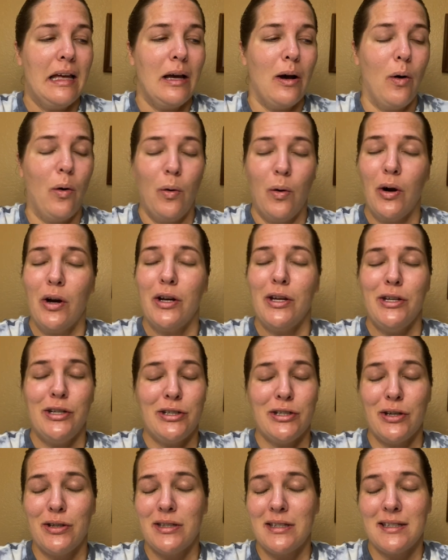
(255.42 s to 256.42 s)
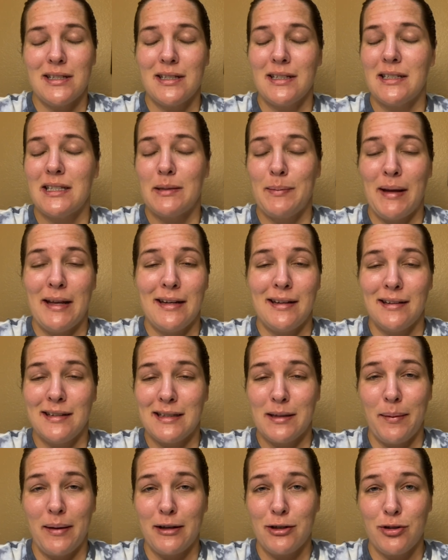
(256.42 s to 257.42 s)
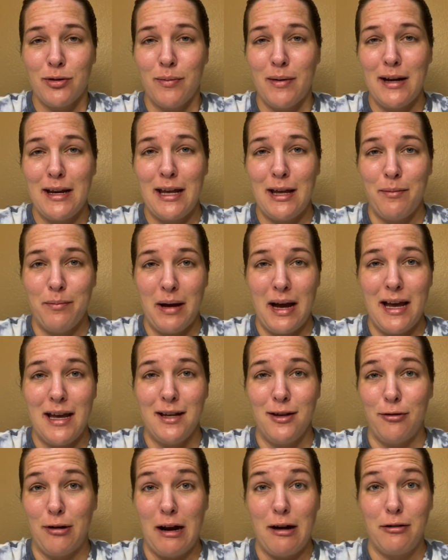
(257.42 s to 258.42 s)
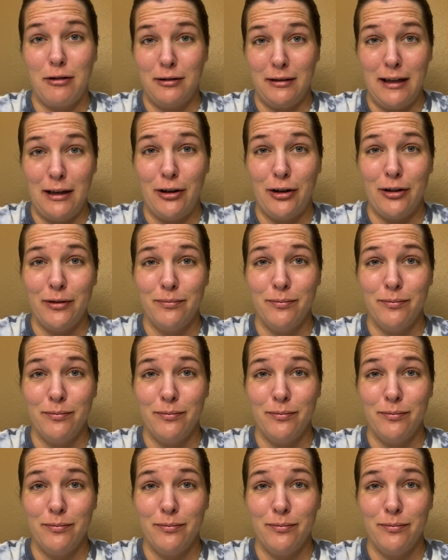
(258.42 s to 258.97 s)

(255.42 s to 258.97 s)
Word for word: Or you just spend some extra money and buy grout cleaner,